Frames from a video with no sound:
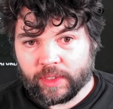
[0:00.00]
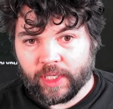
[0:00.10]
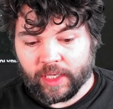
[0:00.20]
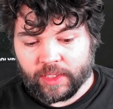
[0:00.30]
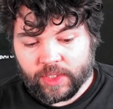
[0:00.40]

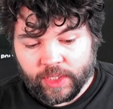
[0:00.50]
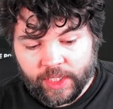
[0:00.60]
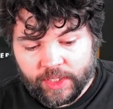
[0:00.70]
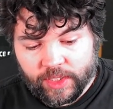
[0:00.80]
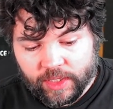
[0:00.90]
does
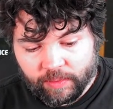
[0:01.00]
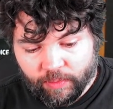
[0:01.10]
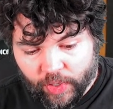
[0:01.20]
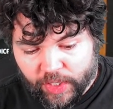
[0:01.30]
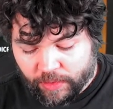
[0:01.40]
is
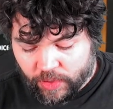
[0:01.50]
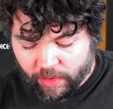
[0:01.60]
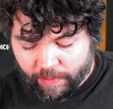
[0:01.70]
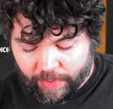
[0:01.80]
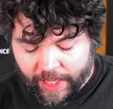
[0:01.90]
bring you to
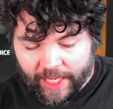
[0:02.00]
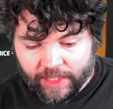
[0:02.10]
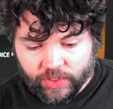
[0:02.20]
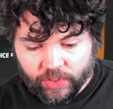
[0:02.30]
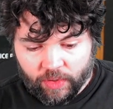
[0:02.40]
a
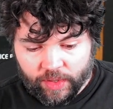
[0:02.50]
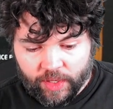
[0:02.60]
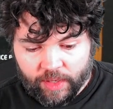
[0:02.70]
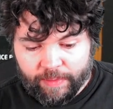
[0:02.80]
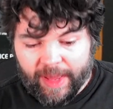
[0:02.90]
page on
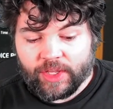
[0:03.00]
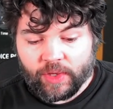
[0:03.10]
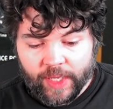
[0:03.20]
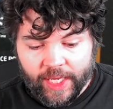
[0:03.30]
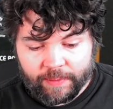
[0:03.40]
the menu
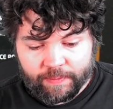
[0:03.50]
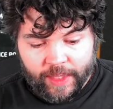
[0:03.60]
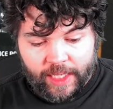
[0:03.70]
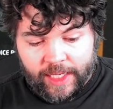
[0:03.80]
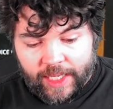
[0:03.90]
here.
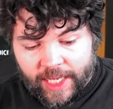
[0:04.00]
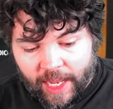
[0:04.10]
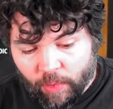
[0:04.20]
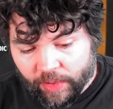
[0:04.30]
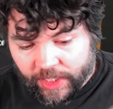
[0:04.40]

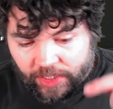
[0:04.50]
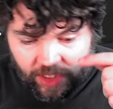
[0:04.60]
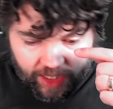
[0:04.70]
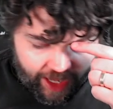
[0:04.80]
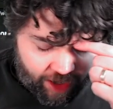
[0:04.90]
And what this
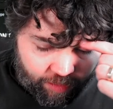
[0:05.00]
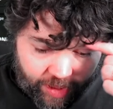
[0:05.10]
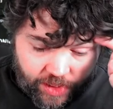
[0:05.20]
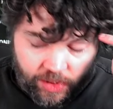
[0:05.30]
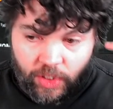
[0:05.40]
is allowing
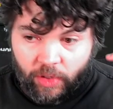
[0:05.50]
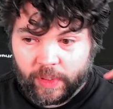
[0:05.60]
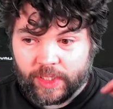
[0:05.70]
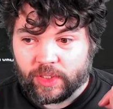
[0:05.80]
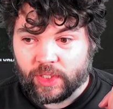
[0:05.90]
me to do
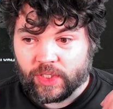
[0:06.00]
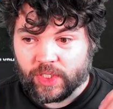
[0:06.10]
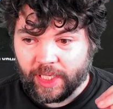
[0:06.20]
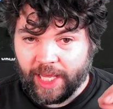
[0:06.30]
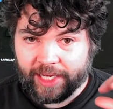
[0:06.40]
is to
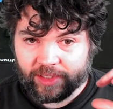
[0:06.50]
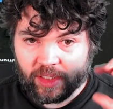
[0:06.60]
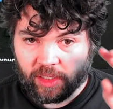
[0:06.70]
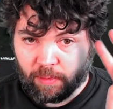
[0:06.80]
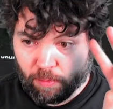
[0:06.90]

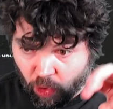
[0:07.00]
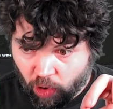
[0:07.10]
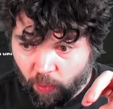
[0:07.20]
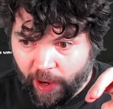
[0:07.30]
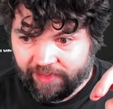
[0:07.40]
select
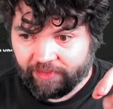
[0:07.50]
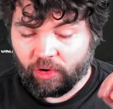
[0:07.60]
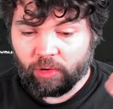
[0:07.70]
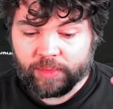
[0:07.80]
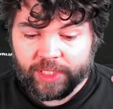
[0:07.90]
more
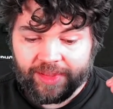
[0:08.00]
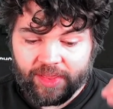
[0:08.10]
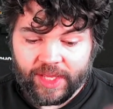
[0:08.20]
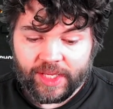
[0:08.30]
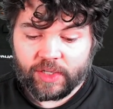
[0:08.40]
waveforms,
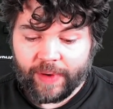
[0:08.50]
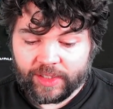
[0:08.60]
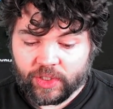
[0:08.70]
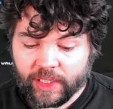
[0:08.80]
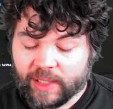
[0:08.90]
and these are
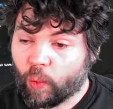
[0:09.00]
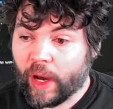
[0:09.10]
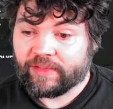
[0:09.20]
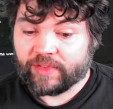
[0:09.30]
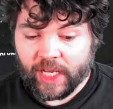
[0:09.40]
actually
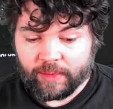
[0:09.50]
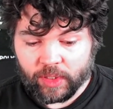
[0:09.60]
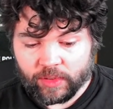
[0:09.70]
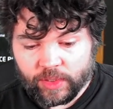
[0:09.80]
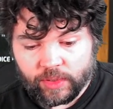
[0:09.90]

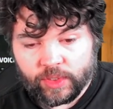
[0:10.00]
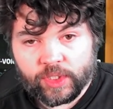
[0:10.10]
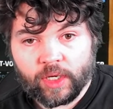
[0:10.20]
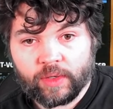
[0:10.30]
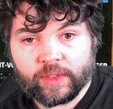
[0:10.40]
wavetables.
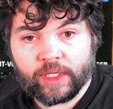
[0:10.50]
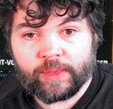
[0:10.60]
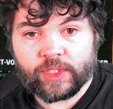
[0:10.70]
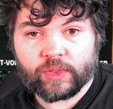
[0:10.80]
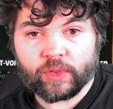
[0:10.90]
So let
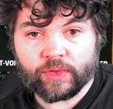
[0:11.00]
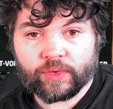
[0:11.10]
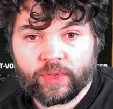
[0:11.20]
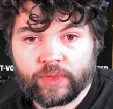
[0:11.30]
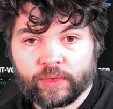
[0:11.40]
me scroll
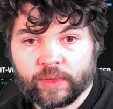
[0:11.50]
through.